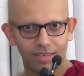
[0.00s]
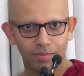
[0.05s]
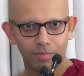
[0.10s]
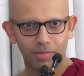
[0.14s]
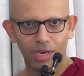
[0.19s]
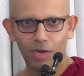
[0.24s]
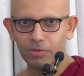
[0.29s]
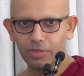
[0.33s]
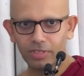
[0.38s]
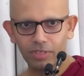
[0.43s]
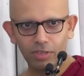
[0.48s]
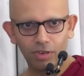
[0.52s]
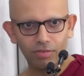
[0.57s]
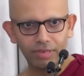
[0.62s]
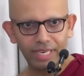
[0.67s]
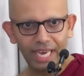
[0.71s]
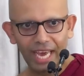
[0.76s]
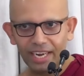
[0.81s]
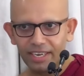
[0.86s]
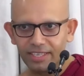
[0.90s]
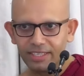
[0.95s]
bouncing
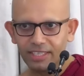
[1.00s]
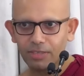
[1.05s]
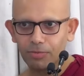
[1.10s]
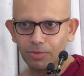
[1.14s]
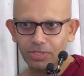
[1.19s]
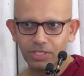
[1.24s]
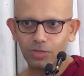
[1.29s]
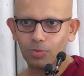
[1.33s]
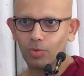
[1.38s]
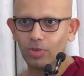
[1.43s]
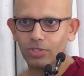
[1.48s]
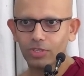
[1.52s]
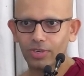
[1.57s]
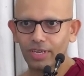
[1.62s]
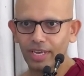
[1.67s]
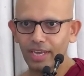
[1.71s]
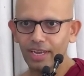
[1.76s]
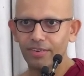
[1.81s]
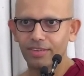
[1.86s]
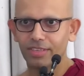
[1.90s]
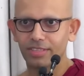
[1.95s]
off keratin, which is what your
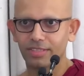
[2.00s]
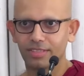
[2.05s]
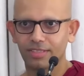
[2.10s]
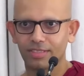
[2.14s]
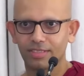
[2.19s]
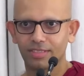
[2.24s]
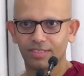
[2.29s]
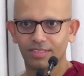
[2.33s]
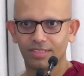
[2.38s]
hair is,